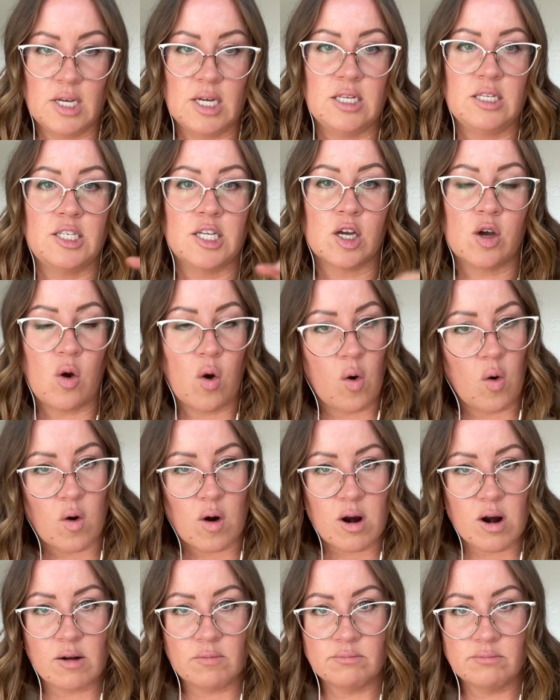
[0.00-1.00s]

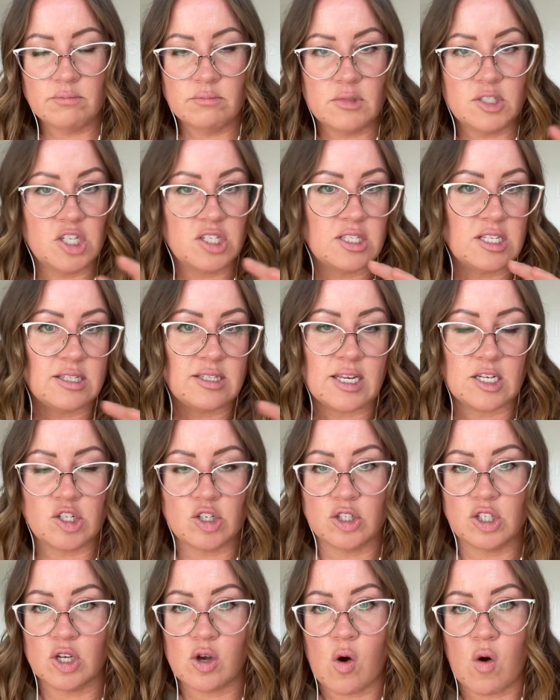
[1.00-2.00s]
decor, just essential
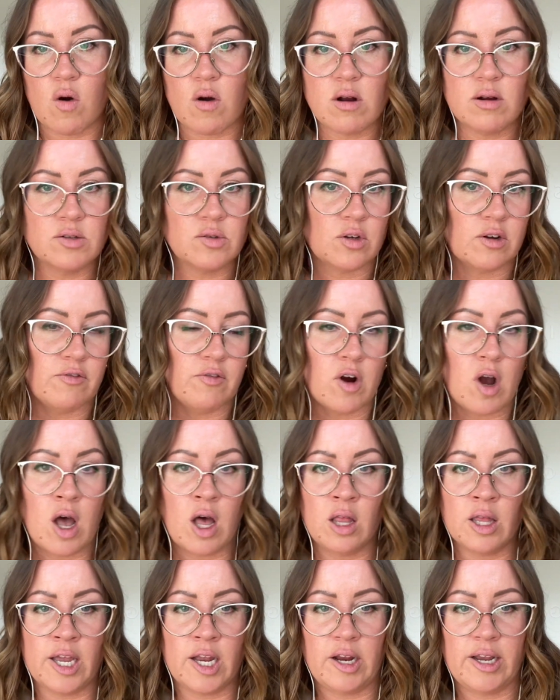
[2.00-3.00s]
decor sort of for
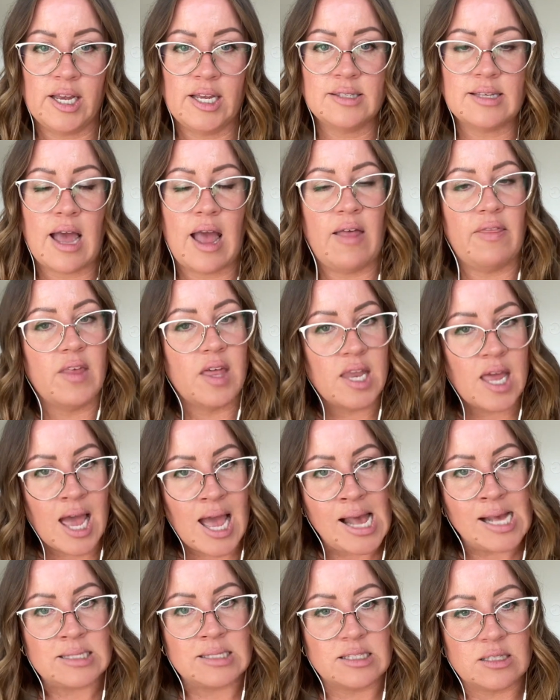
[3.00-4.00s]
all areas, and then
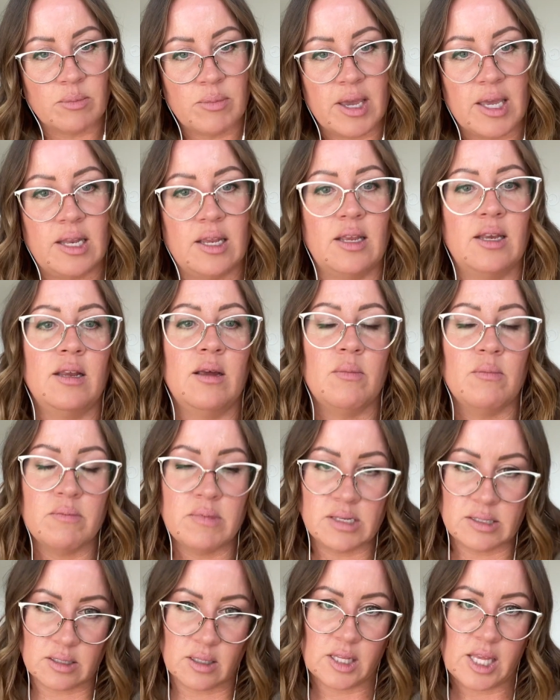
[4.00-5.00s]
estimated
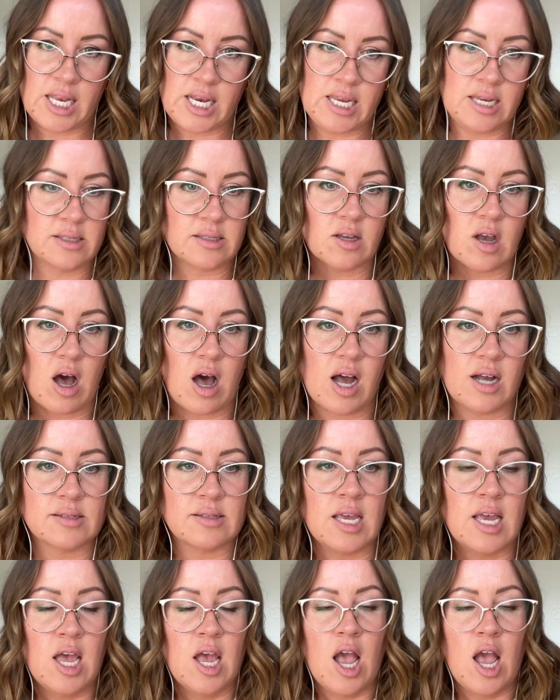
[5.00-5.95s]
miscellaneous costs.